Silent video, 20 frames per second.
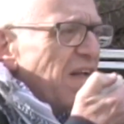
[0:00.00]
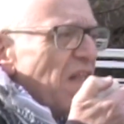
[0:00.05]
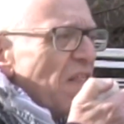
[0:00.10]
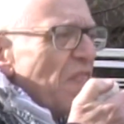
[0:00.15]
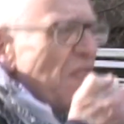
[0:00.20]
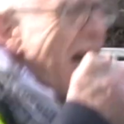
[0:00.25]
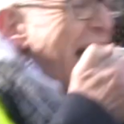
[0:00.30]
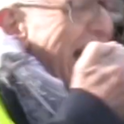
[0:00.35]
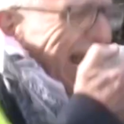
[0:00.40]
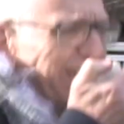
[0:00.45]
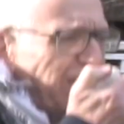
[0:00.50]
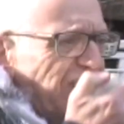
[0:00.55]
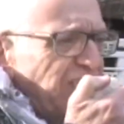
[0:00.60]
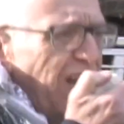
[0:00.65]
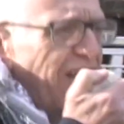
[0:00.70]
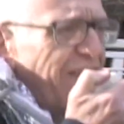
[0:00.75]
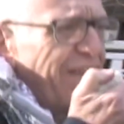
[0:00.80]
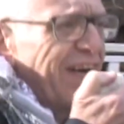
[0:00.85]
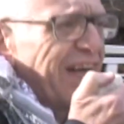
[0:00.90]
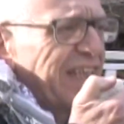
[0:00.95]
That's
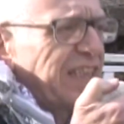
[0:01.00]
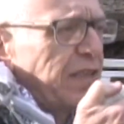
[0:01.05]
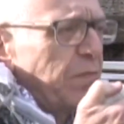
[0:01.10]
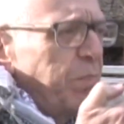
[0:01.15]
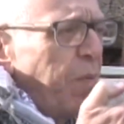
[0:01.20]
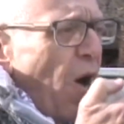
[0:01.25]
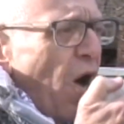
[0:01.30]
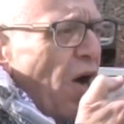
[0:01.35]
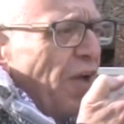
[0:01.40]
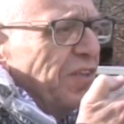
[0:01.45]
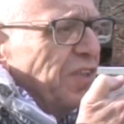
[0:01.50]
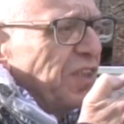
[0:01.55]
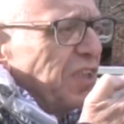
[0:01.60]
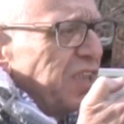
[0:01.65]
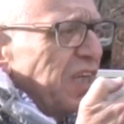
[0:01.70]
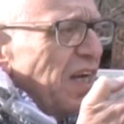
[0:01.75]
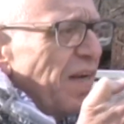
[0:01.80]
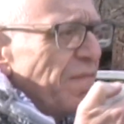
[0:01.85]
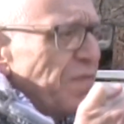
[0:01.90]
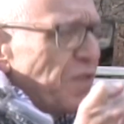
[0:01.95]
the response
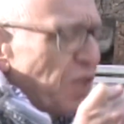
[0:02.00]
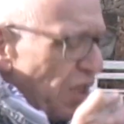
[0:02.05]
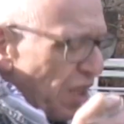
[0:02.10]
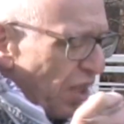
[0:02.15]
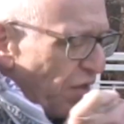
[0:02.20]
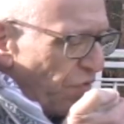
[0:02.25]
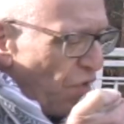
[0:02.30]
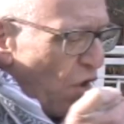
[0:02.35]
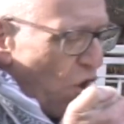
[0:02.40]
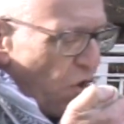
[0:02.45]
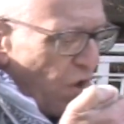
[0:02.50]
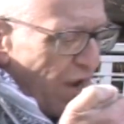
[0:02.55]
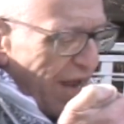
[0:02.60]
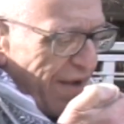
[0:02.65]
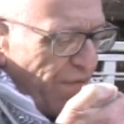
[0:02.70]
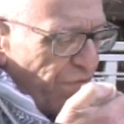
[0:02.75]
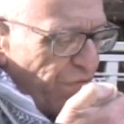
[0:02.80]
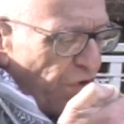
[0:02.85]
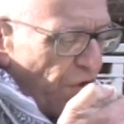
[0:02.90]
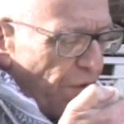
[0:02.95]
to the
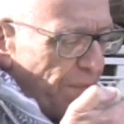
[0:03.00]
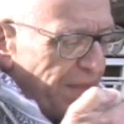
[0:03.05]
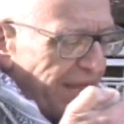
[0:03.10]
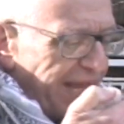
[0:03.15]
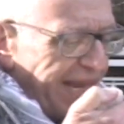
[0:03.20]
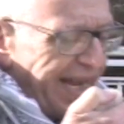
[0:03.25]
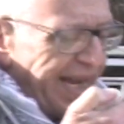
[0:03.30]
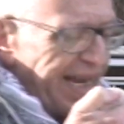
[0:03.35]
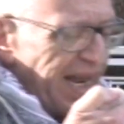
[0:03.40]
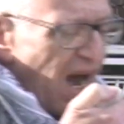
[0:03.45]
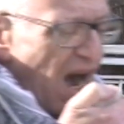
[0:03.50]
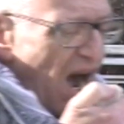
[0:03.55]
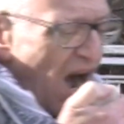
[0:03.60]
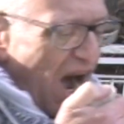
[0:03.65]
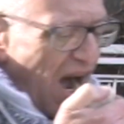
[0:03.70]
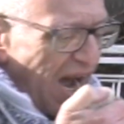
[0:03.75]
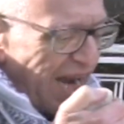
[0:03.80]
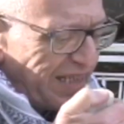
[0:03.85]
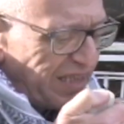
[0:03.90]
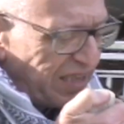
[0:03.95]
ruling from the
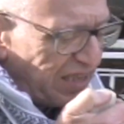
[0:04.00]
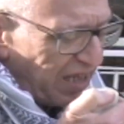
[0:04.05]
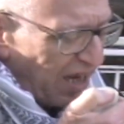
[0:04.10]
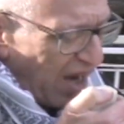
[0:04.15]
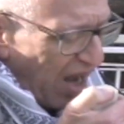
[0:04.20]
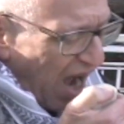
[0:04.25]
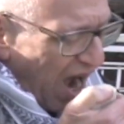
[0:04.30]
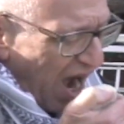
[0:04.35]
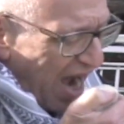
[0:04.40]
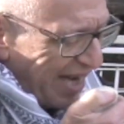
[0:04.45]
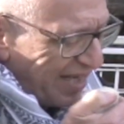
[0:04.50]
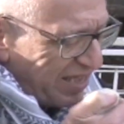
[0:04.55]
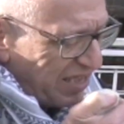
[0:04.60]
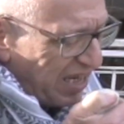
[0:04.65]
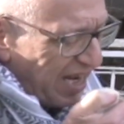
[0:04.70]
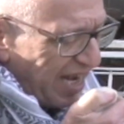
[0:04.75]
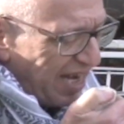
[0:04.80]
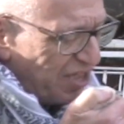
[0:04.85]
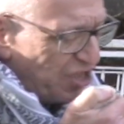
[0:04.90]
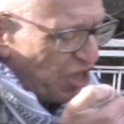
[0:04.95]

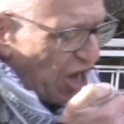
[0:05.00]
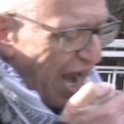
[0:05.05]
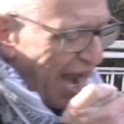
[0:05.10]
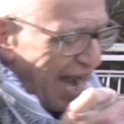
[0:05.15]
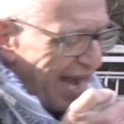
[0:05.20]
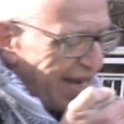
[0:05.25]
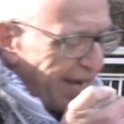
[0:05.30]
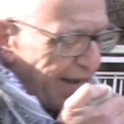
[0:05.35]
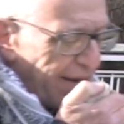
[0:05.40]
ICJ.